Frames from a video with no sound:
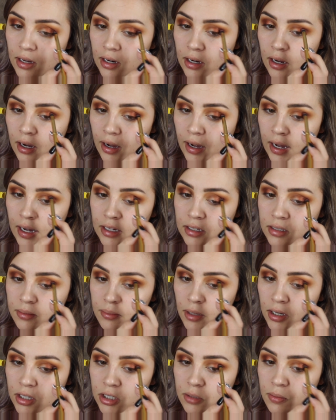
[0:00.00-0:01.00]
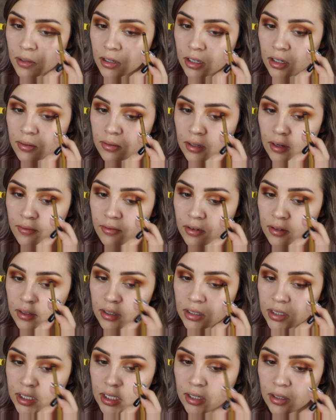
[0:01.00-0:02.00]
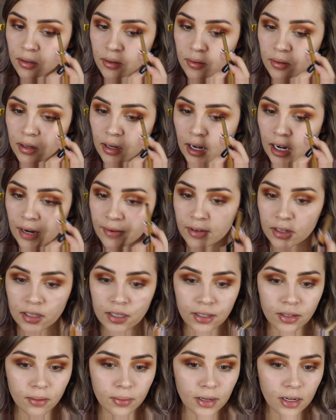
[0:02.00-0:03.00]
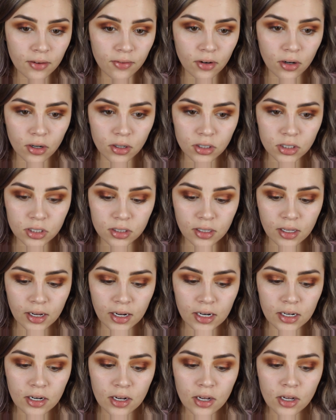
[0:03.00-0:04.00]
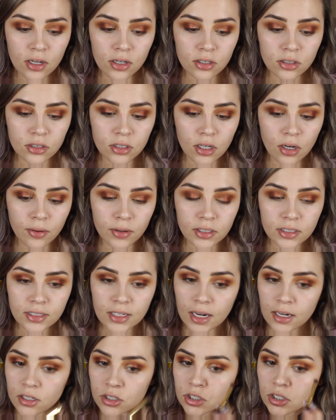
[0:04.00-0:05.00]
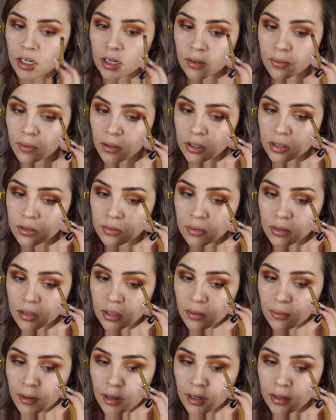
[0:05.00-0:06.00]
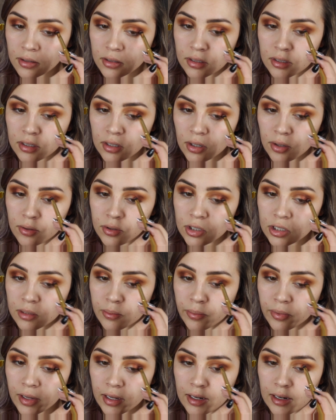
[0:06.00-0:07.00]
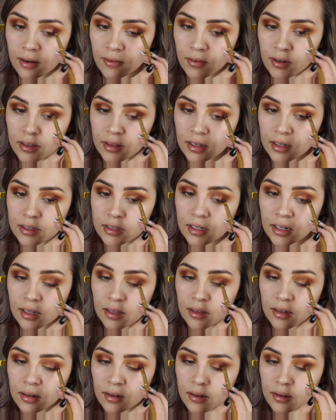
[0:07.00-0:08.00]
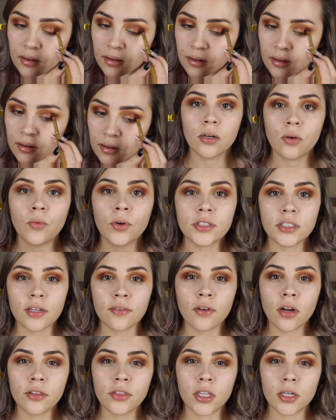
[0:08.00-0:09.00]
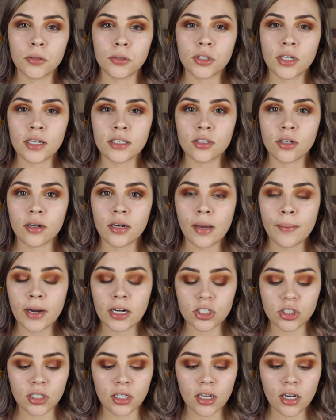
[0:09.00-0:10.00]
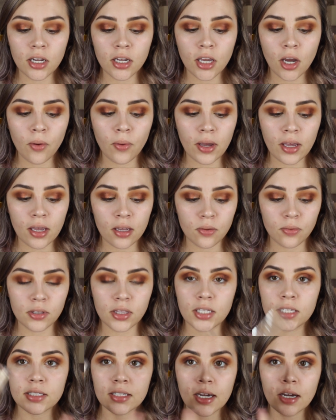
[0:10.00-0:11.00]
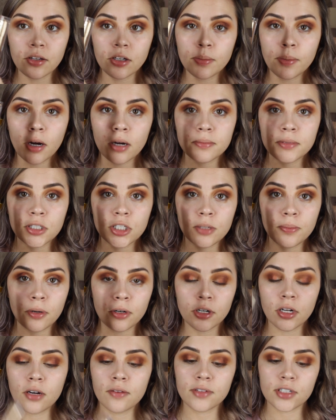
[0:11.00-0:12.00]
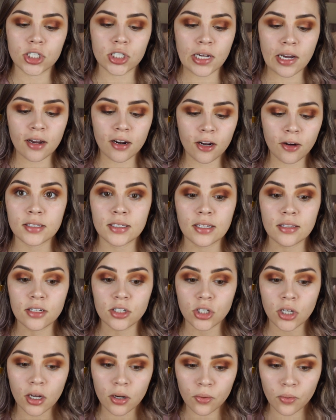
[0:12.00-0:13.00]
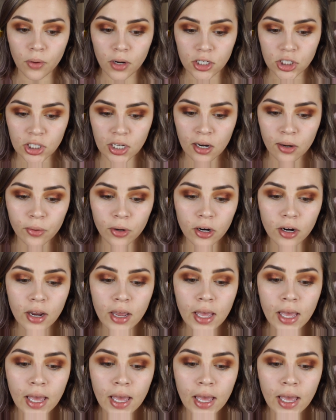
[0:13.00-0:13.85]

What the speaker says: Not as much, but you definitely do have a little bit of a harsh line. So a satin shade works really well to just blend everything together. Once I've got those shades on, I'm actually going to go in with this ColourPop Supernova Shadows. This is in the shade Rush Hour.